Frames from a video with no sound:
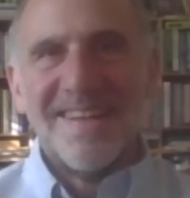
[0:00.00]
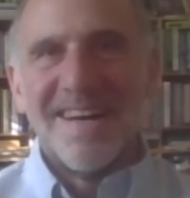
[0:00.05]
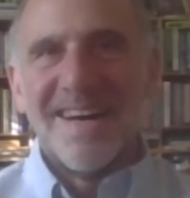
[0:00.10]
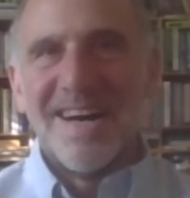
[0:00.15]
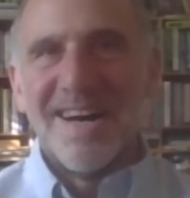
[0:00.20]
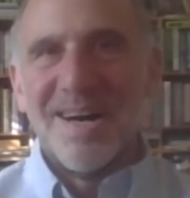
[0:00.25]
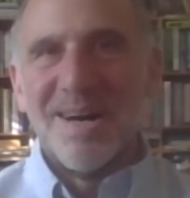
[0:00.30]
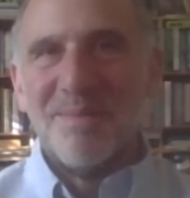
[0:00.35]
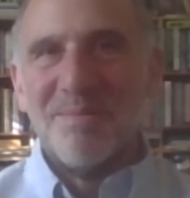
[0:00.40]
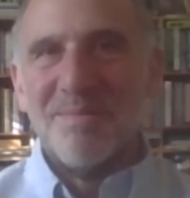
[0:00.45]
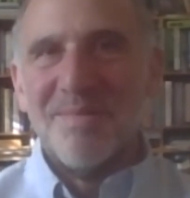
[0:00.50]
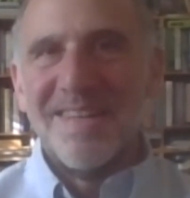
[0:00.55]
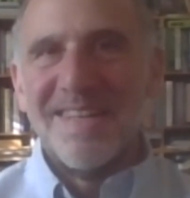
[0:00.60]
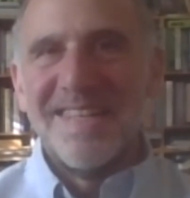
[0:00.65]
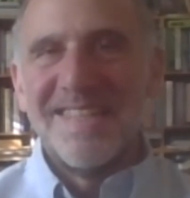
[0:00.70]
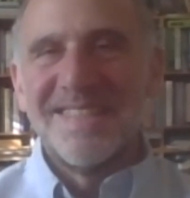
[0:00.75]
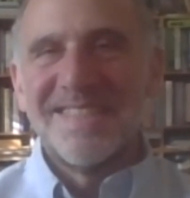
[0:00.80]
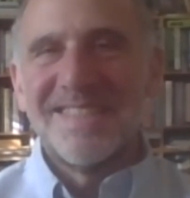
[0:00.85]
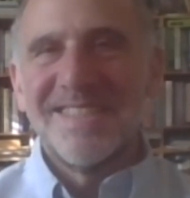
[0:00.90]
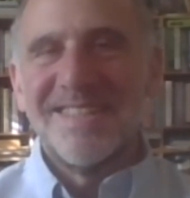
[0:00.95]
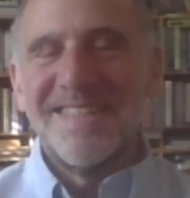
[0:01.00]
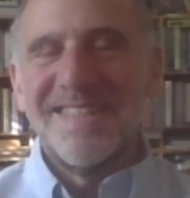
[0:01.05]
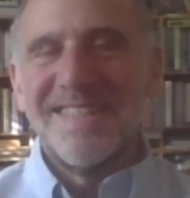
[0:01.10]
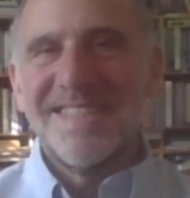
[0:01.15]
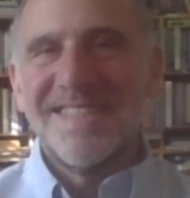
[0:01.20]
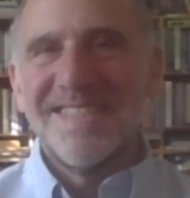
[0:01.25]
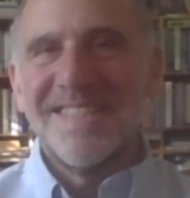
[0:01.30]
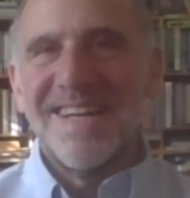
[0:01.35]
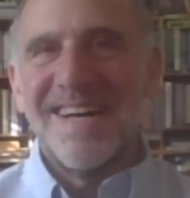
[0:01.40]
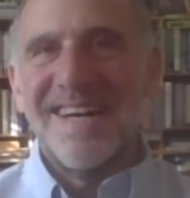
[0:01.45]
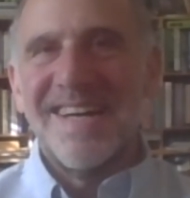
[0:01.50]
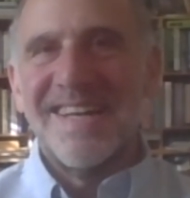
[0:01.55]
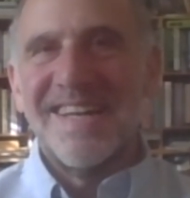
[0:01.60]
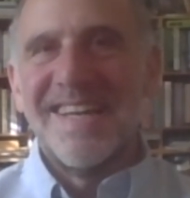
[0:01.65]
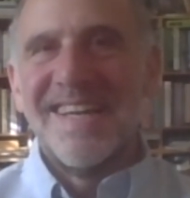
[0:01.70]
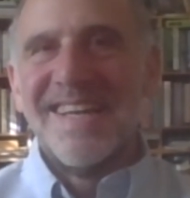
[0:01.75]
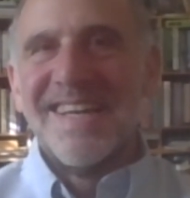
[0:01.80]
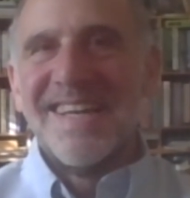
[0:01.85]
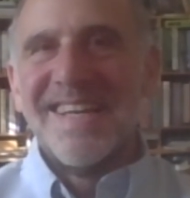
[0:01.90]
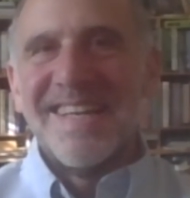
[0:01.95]
So it's not,
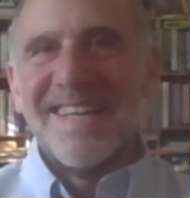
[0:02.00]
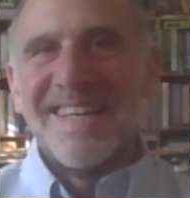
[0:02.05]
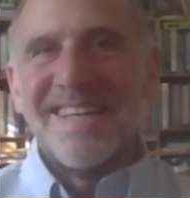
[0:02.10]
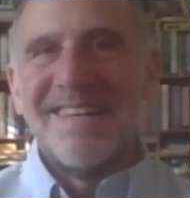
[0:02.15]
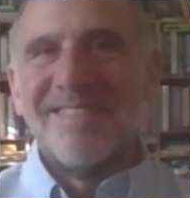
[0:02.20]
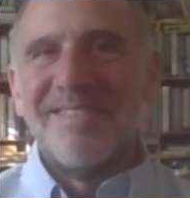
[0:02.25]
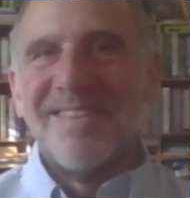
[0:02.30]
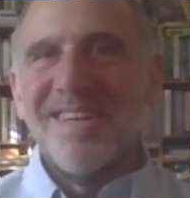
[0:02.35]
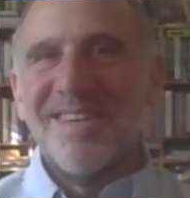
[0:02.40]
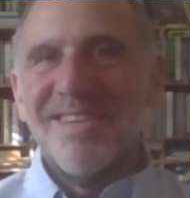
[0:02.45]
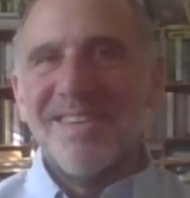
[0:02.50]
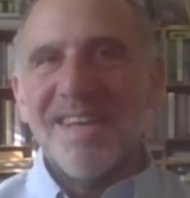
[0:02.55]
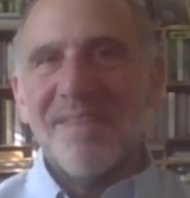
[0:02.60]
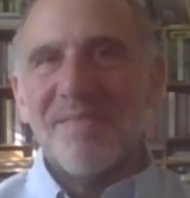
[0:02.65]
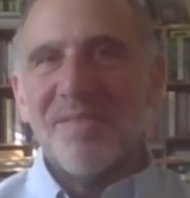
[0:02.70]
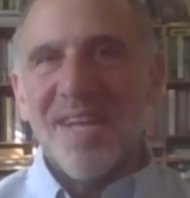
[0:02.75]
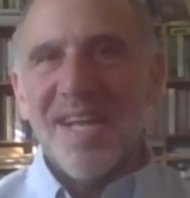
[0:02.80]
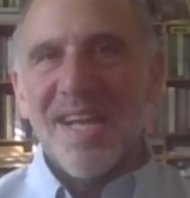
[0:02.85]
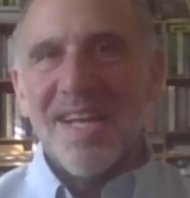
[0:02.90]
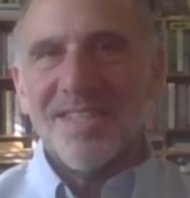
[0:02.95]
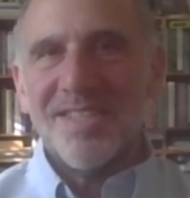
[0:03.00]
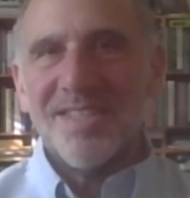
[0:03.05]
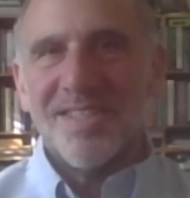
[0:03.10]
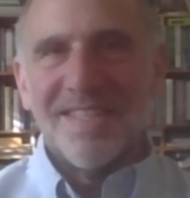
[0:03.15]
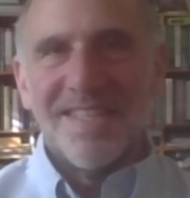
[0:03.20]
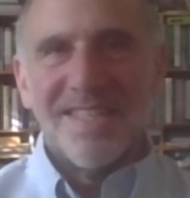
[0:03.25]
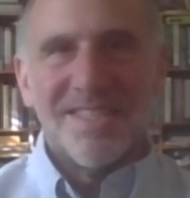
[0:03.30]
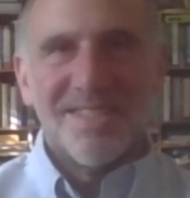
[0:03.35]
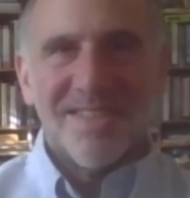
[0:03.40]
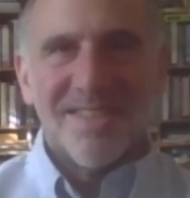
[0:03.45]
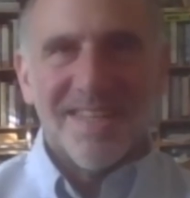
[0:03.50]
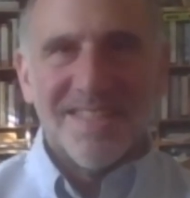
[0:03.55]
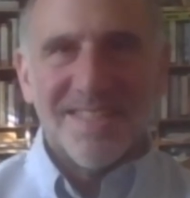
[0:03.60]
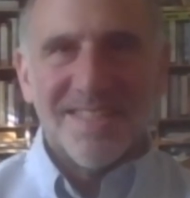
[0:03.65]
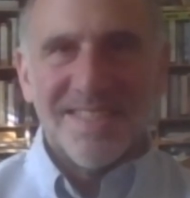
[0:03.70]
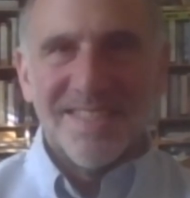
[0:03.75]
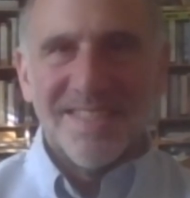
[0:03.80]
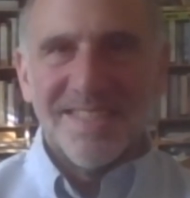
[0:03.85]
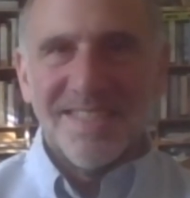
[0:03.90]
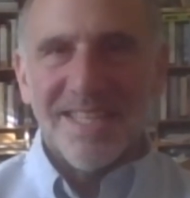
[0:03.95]
we don't have a national
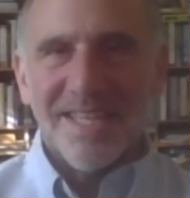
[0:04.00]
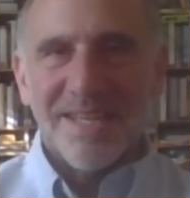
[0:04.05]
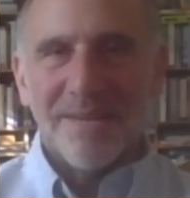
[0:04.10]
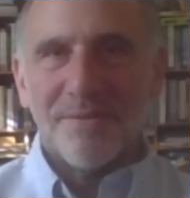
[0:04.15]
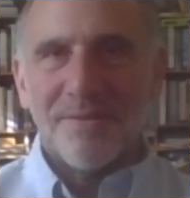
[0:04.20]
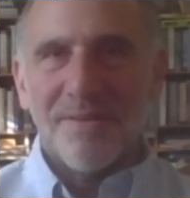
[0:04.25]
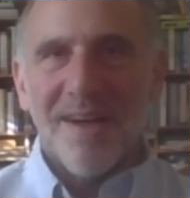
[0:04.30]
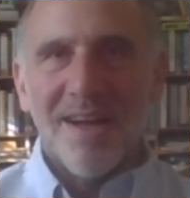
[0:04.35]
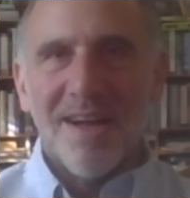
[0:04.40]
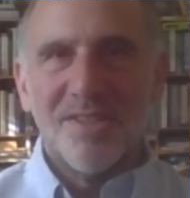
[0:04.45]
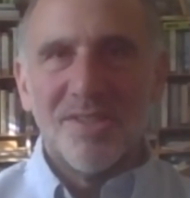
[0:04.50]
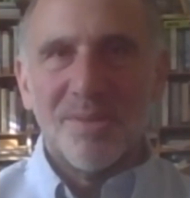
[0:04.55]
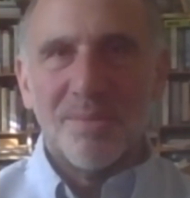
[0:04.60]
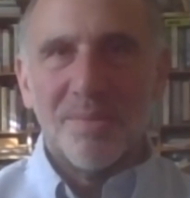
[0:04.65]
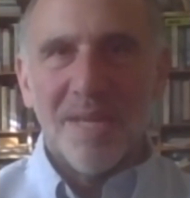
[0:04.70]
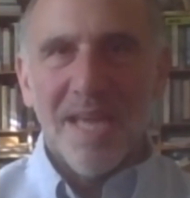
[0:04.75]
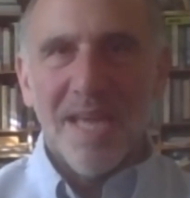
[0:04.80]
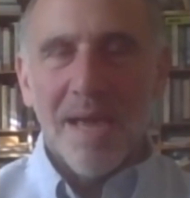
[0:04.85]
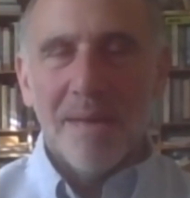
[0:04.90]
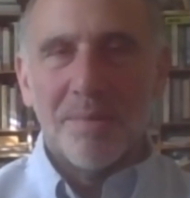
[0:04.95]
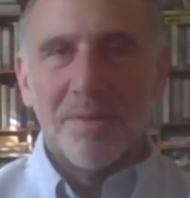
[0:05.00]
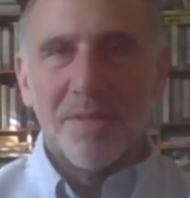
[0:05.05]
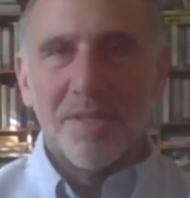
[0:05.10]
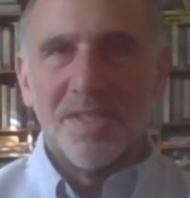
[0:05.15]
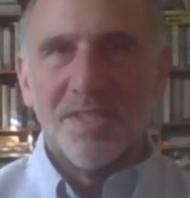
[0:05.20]
interest in seeing Pfizer being able